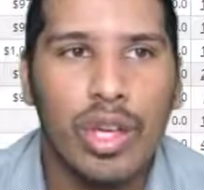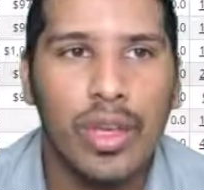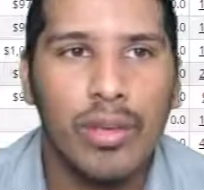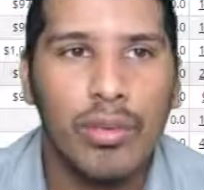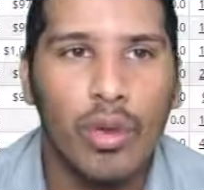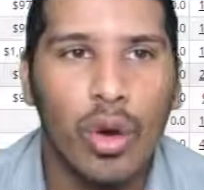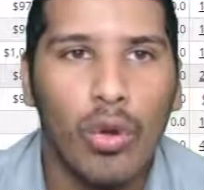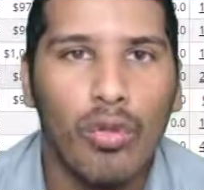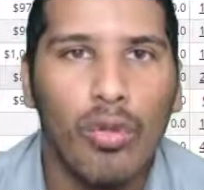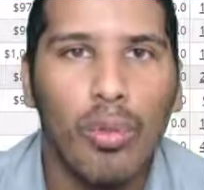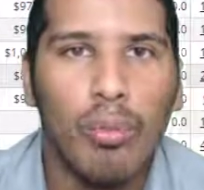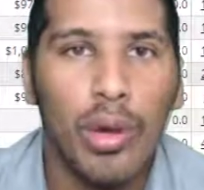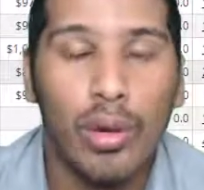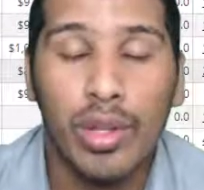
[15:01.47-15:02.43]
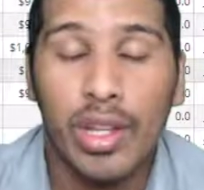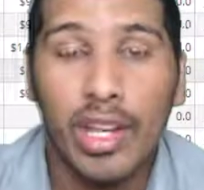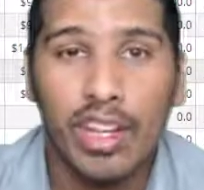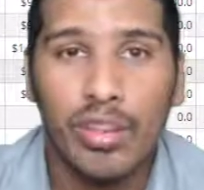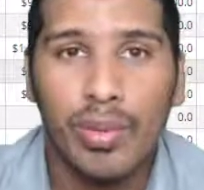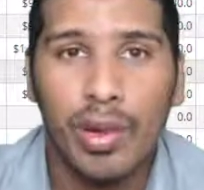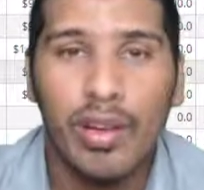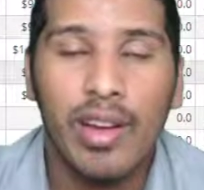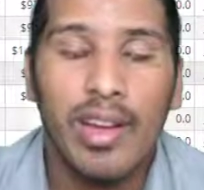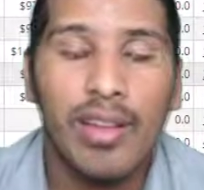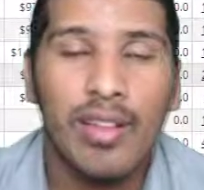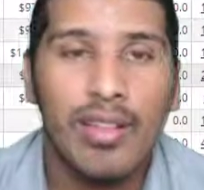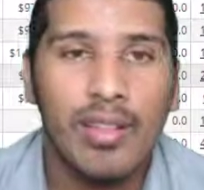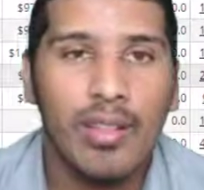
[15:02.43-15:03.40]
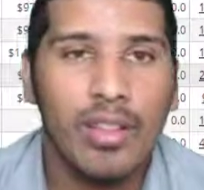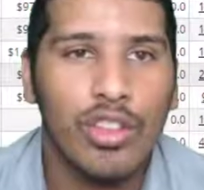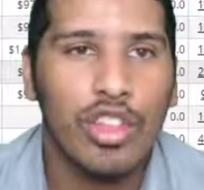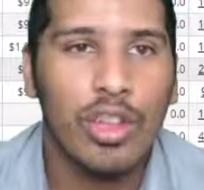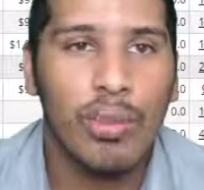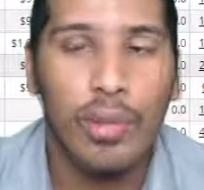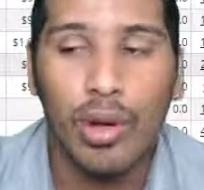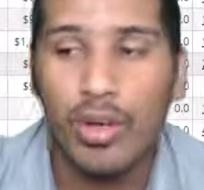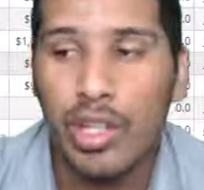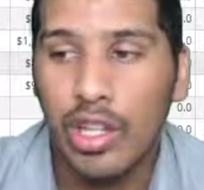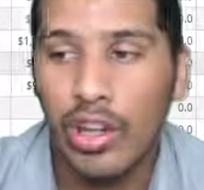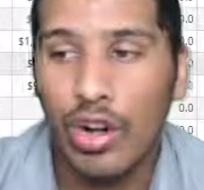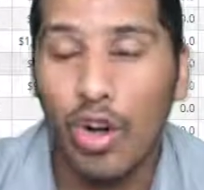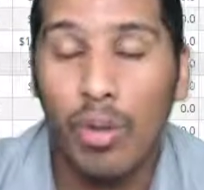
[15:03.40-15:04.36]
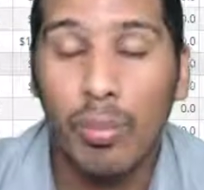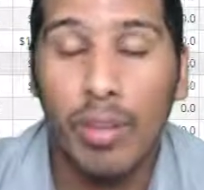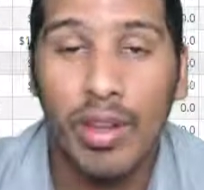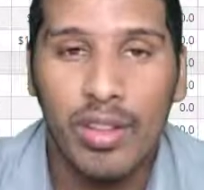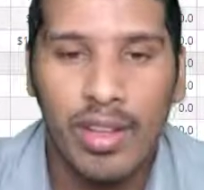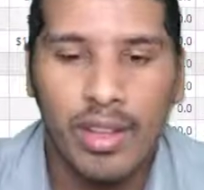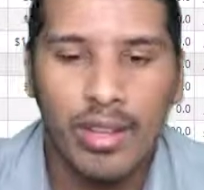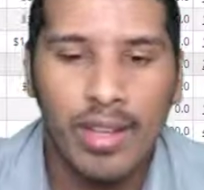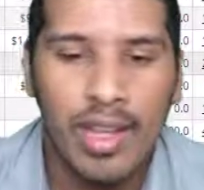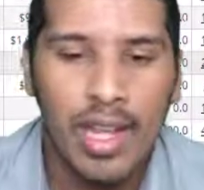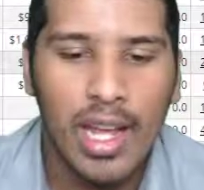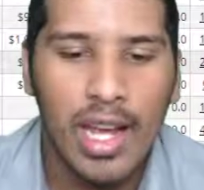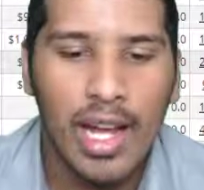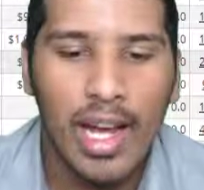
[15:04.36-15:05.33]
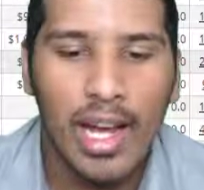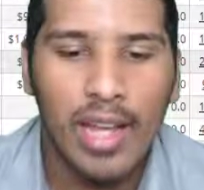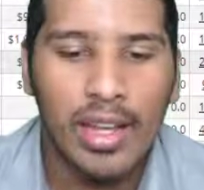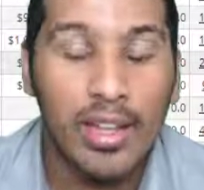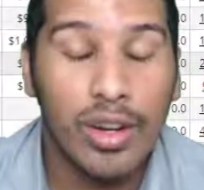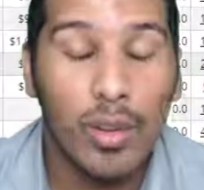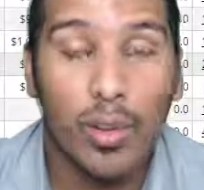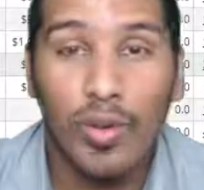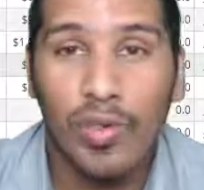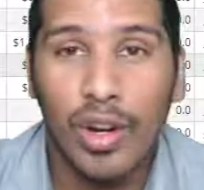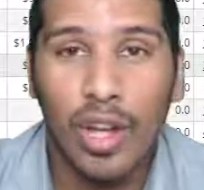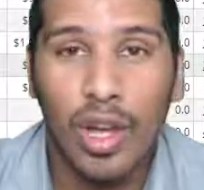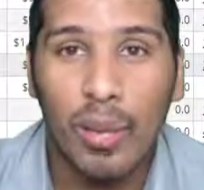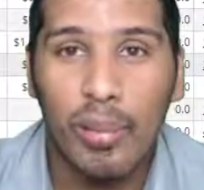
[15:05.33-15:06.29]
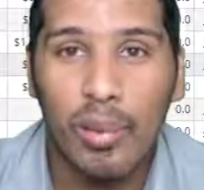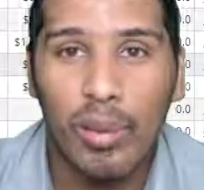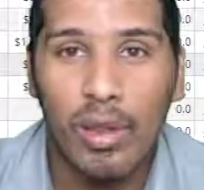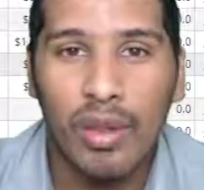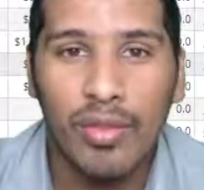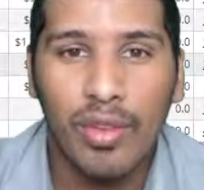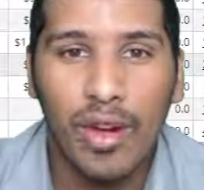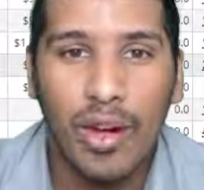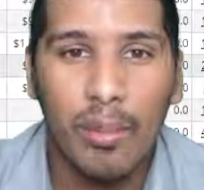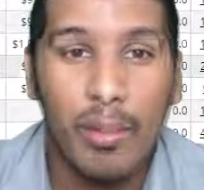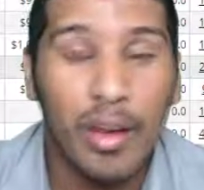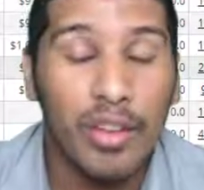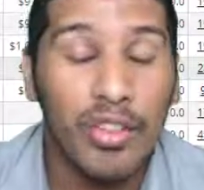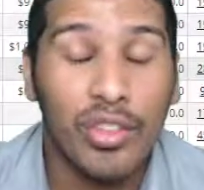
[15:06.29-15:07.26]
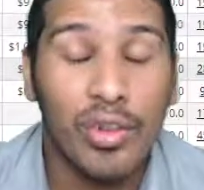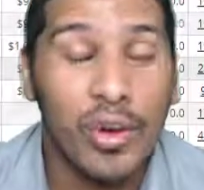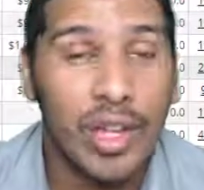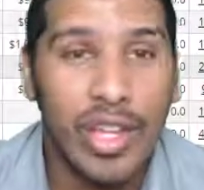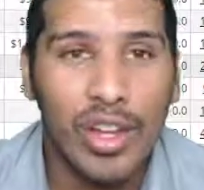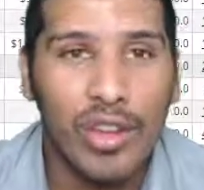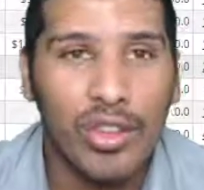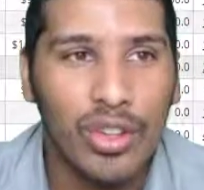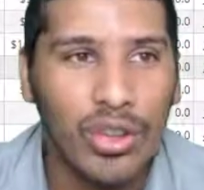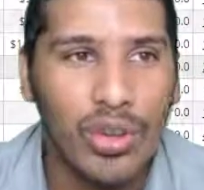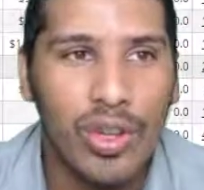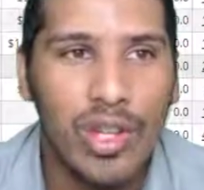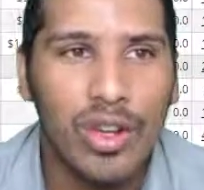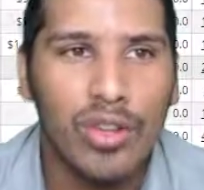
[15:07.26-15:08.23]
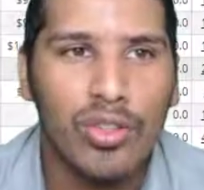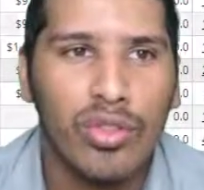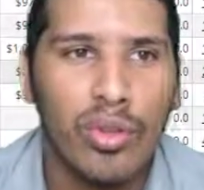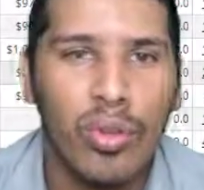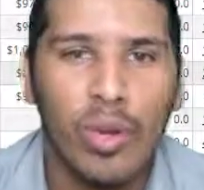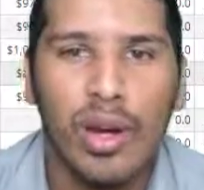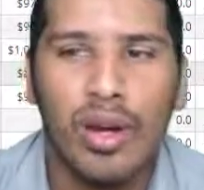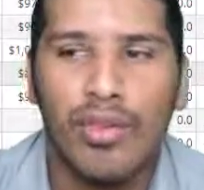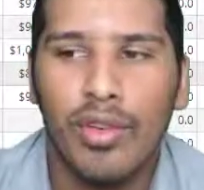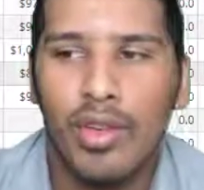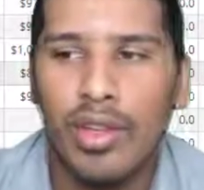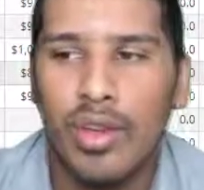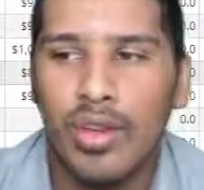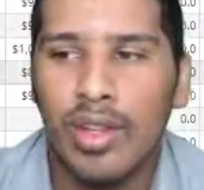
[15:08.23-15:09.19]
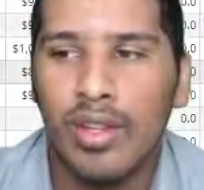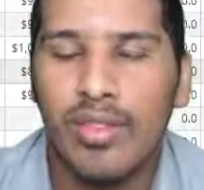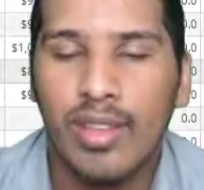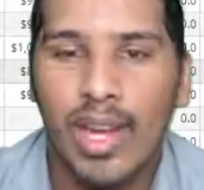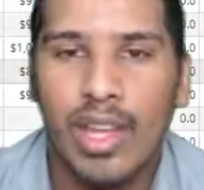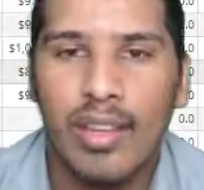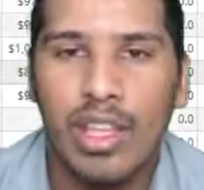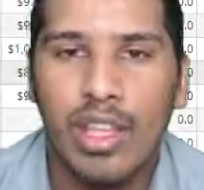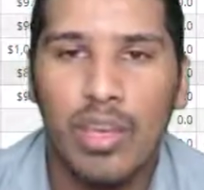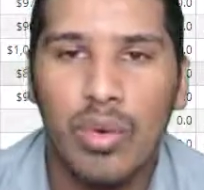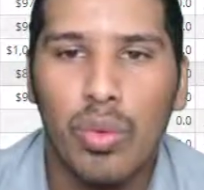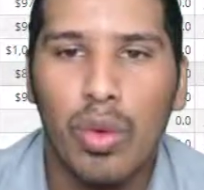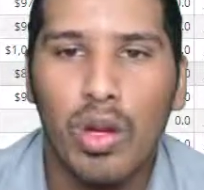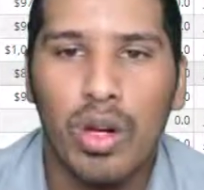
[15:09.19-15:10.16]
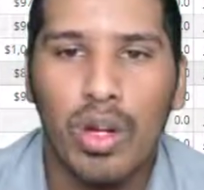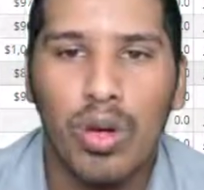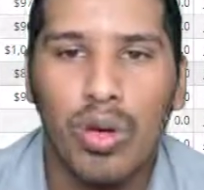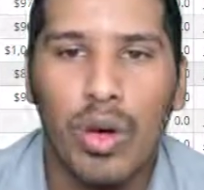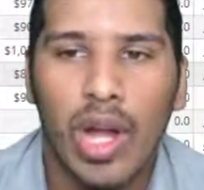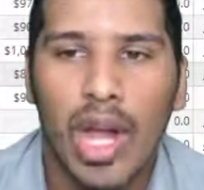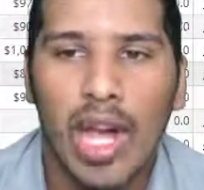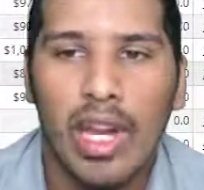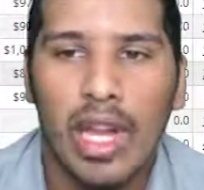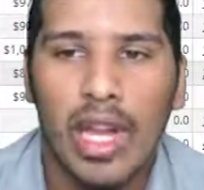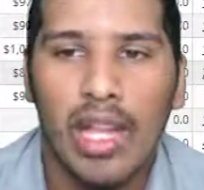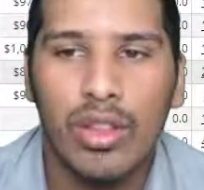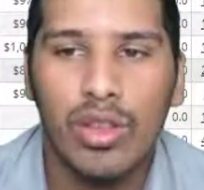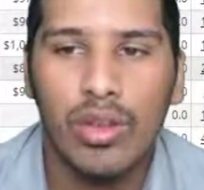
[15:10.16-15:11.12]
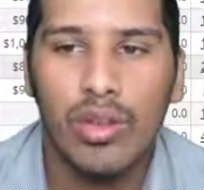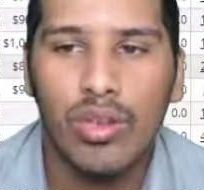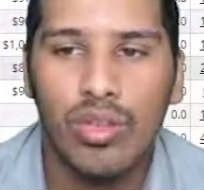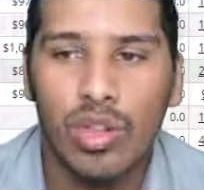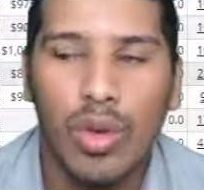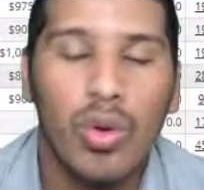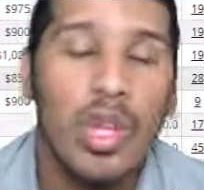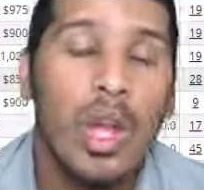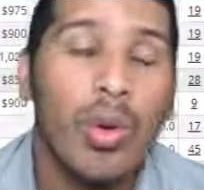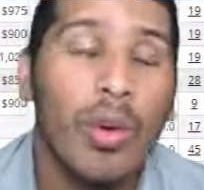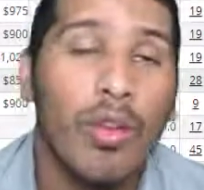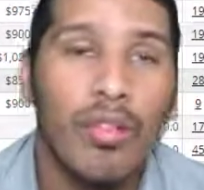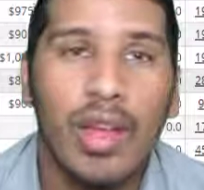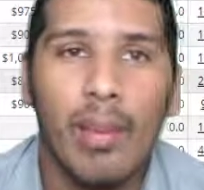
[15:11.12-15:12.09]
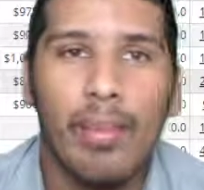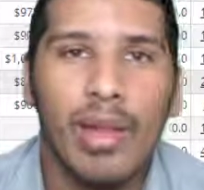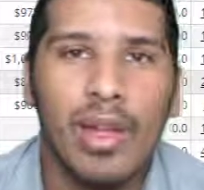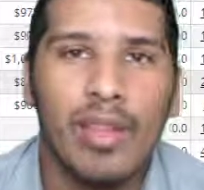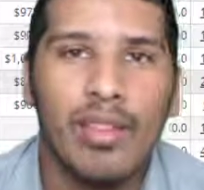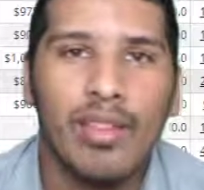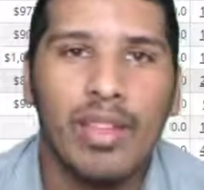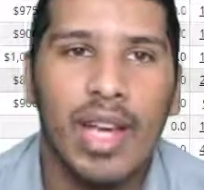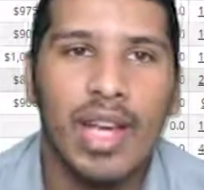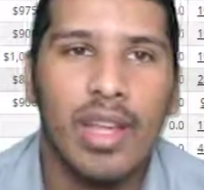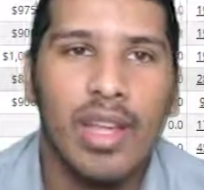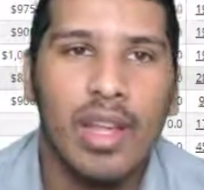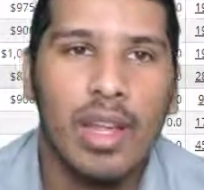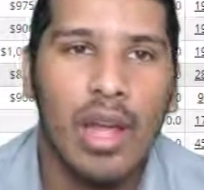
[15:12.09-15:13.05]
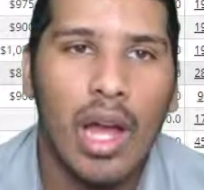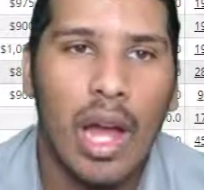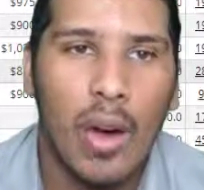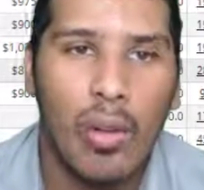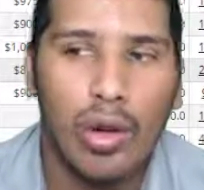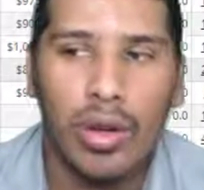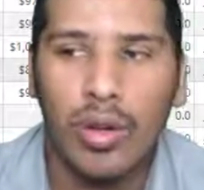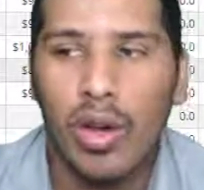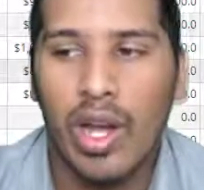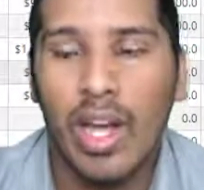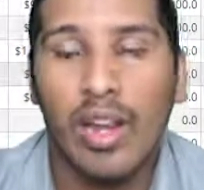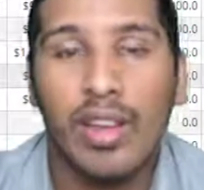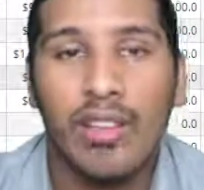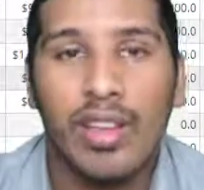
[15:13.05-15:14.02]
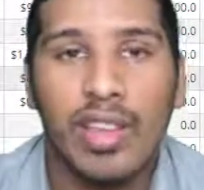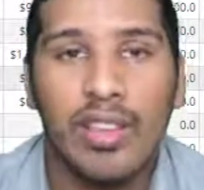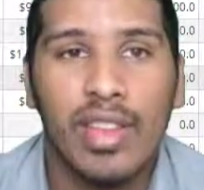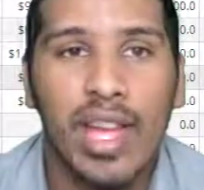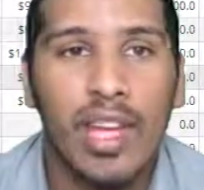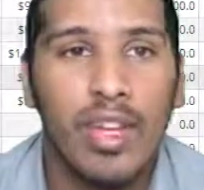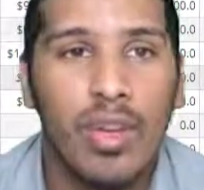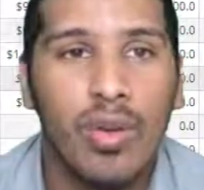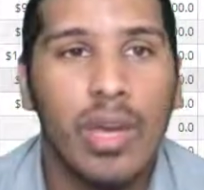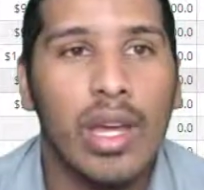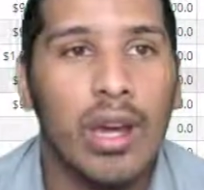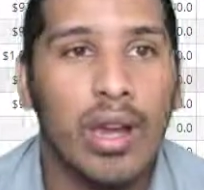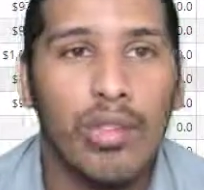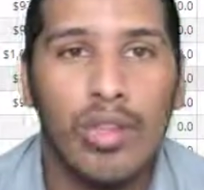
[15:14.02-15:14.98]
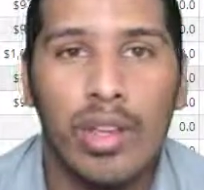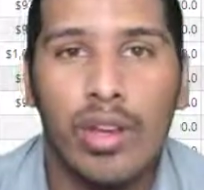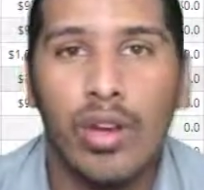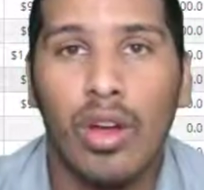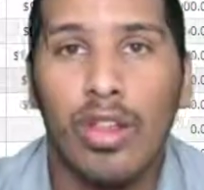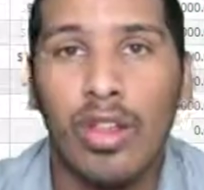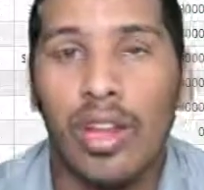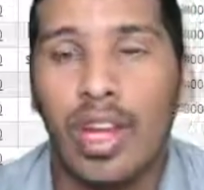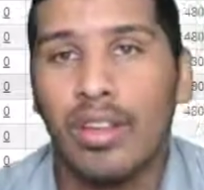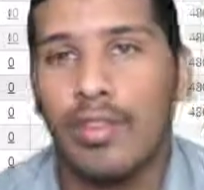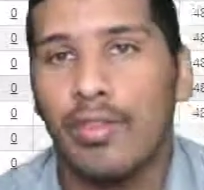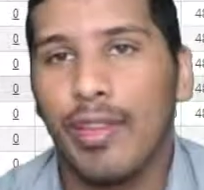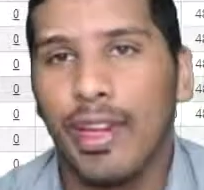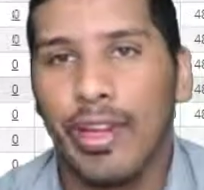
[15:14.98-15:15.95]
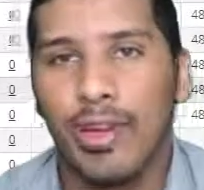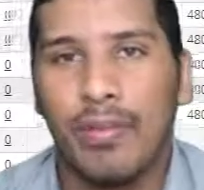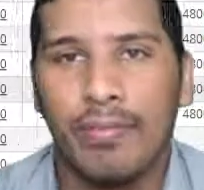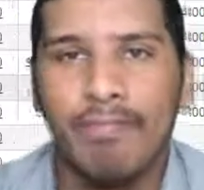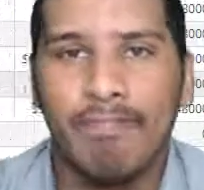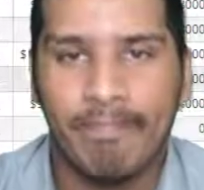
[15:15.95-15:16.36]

can go from building experience to building your own business, you know, within a couple of months to a year to 2 years to wherever you decide that you want to go ahead and do. So with that being said, I want to go ahead and say thank you, and I'll see you on the next video.